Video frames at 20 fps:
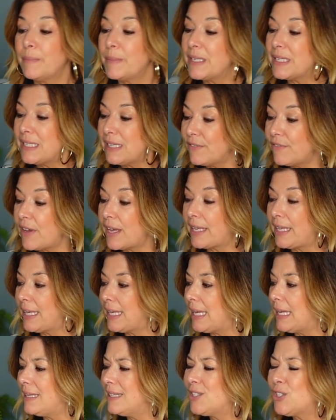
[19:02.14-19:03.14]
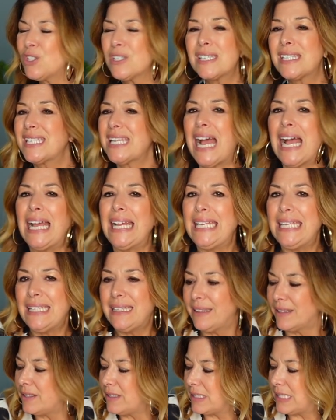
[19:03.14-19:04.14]
I'm gonna see if I can get, it's just tiny
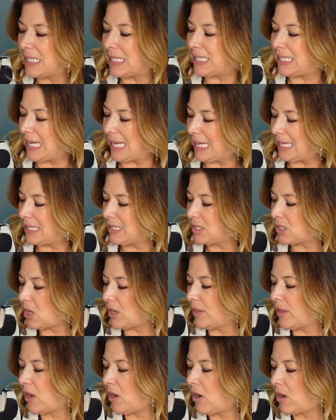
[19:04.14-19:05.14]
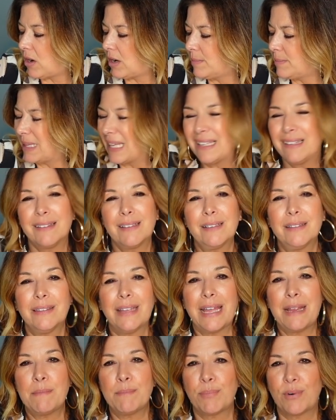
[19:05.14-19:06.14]
little stains on the arm, like little
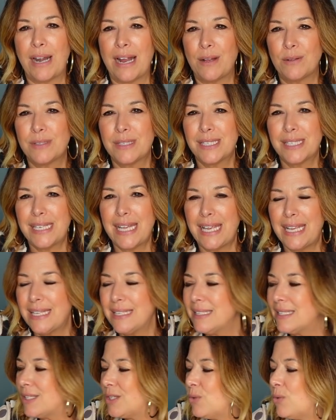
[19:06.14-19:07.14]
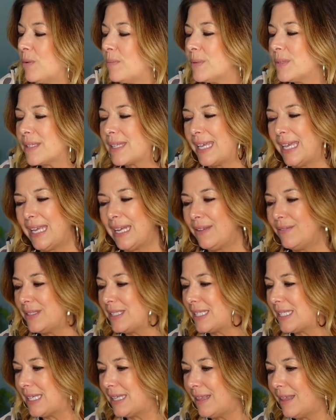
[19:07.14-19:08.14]
light brown stains. You almost can't even
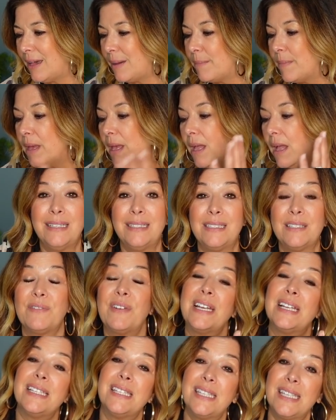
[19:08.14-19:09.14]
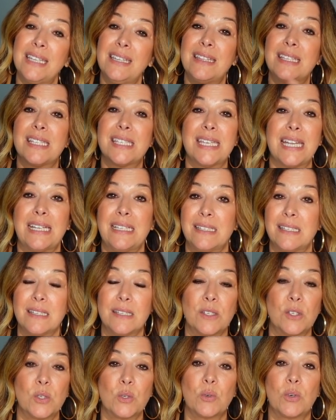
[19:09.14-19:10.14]
see them. And if I had seen the stains in
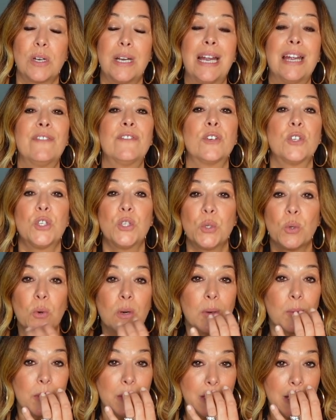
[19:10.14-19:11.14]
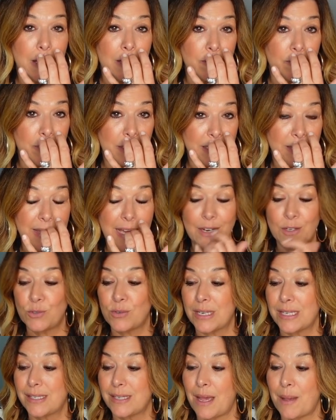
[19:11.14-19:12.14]
the store, I for sure would not have picked that
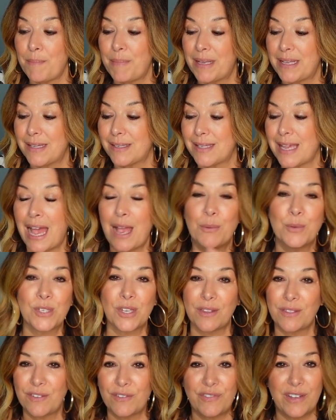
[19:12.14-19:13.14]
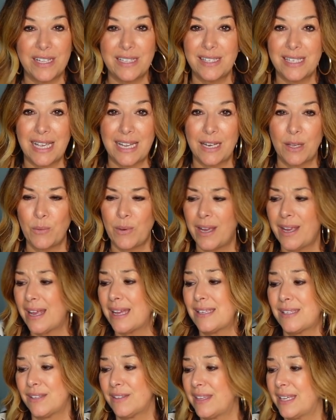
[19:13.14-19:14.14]
dress up because I was on the fence anyway.
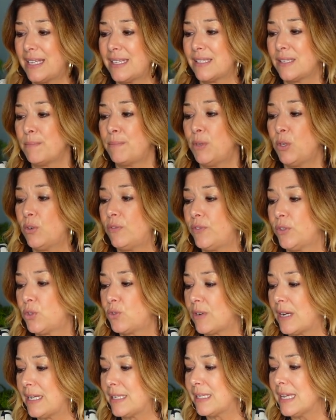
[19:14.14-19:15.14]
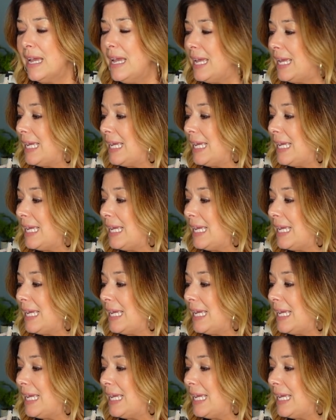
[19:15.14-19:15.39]
I still think it's a beautiful dress.